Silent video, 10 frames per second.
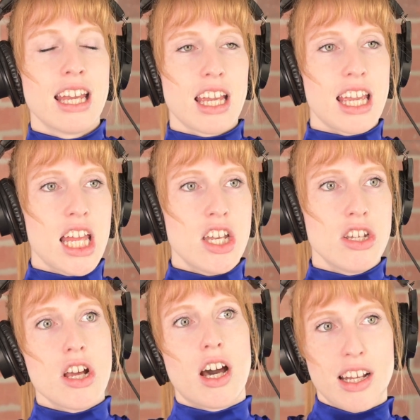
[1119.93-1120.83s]
In
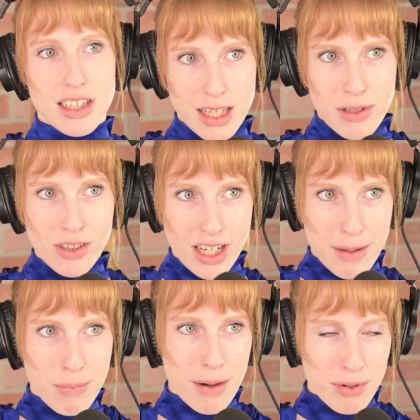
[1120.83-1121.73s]
non-community
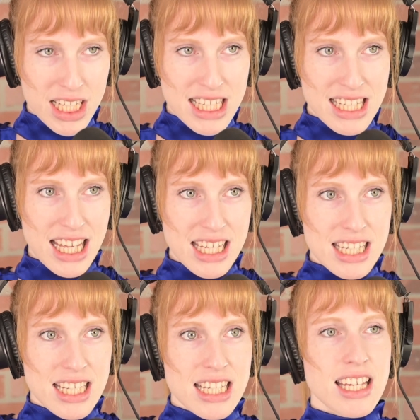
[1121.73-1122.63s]
property
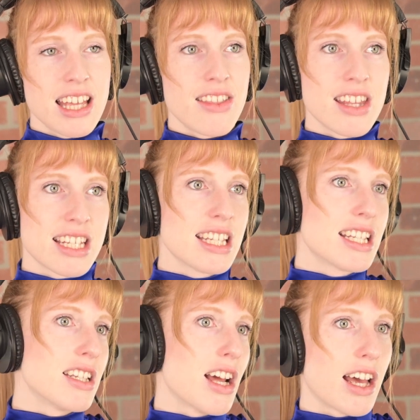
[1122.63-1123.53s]
states, this is
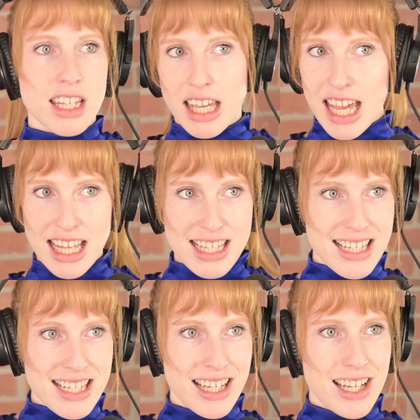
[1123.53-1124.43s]
not the
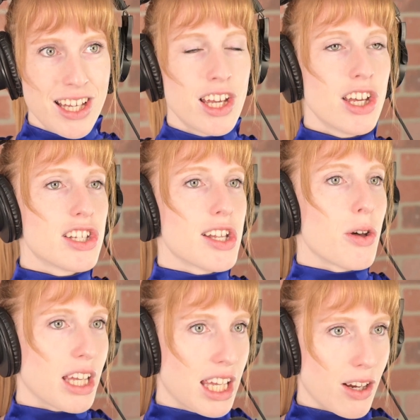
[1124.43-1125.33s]
case. So
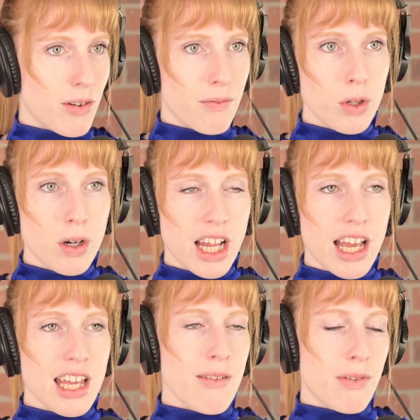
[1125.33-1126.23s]
like here in
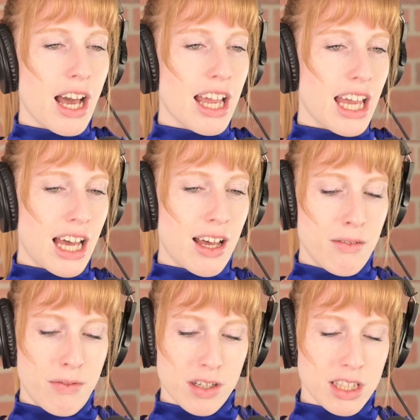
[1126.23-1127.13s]
Florida, if I
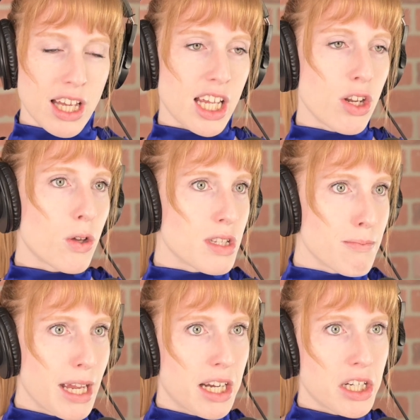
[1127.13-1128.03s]
have a client who's
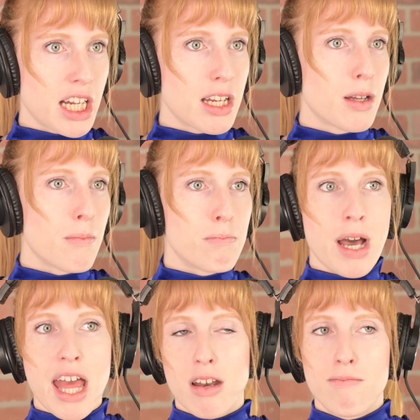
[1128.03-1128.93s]
married,
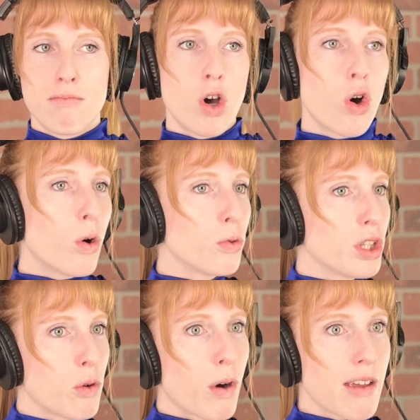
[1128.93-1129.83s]
but
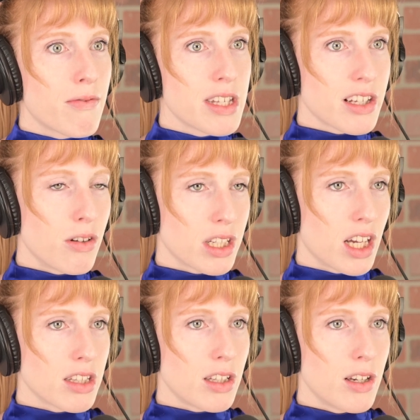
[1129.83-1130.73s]
only wife is going
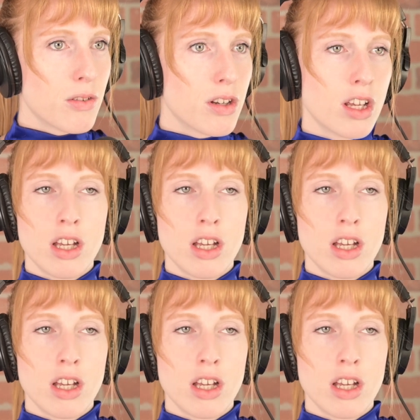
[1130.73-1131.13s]
on the loan,